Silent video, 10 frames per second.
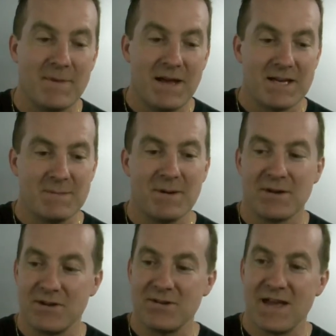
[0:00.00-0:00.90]
to be able
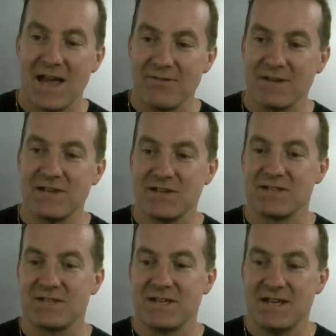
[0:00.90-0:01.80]
to do that and really
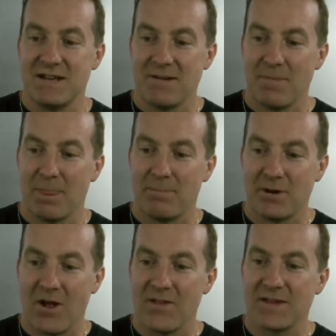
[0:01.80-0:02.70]
just
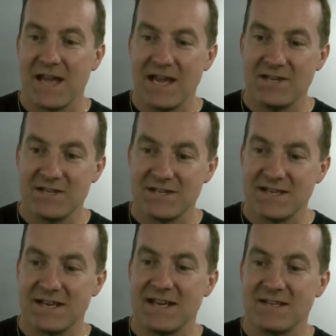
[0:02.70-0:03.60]
put all the gauges
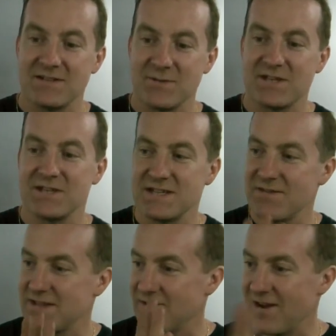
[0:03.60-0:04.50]
and switches and
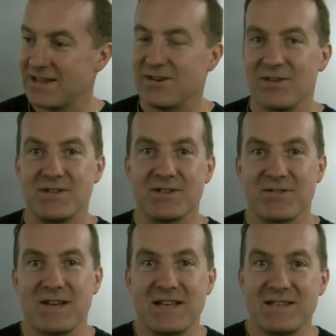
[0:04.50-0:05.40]
everything right there on the
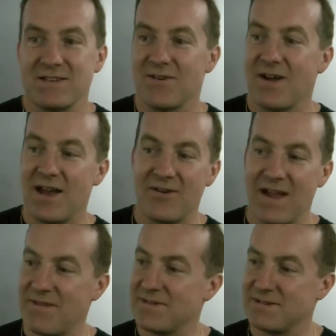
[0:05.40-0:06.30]
screen, so
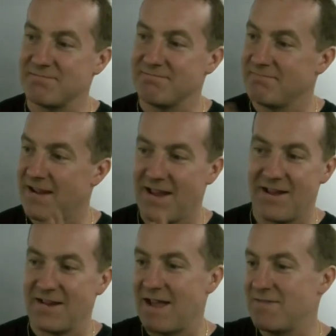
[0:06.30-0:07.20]
I
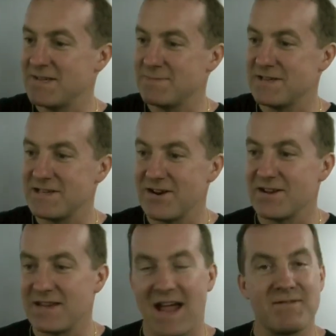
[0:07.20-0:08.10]
only have this much
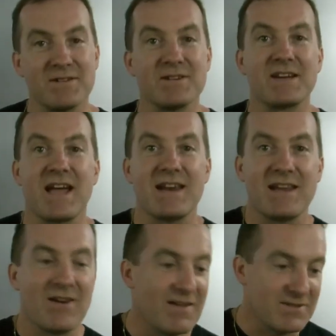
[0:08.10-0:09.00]
area that I have to look at.
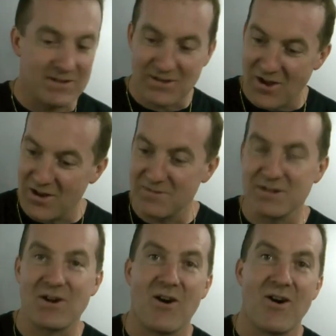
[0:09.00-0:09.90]
I don't have to look all over
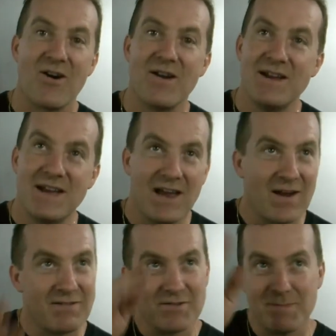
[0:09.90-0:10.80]
the car. I don't
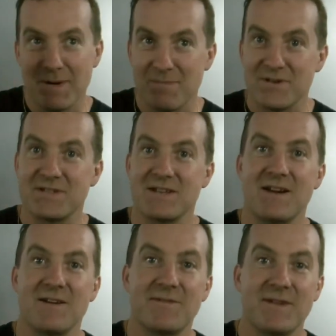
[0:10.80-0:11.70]
have to remember
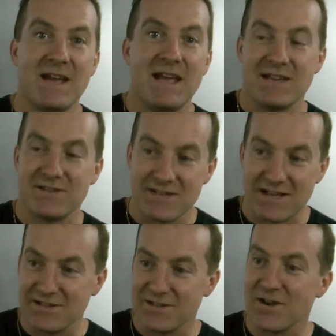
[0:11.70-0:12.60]
stuff. It's just I
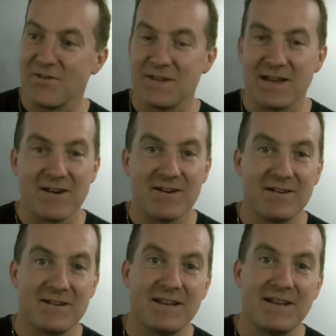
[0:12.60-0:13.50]
can look over there
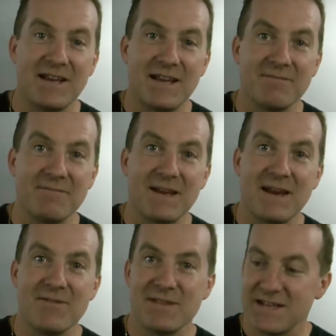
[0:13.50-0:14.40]
and
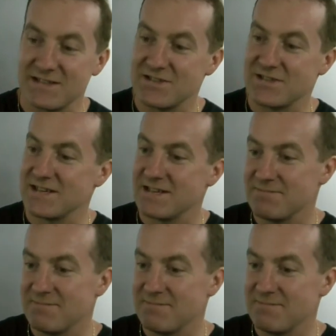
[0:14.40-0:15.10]
everything's just in a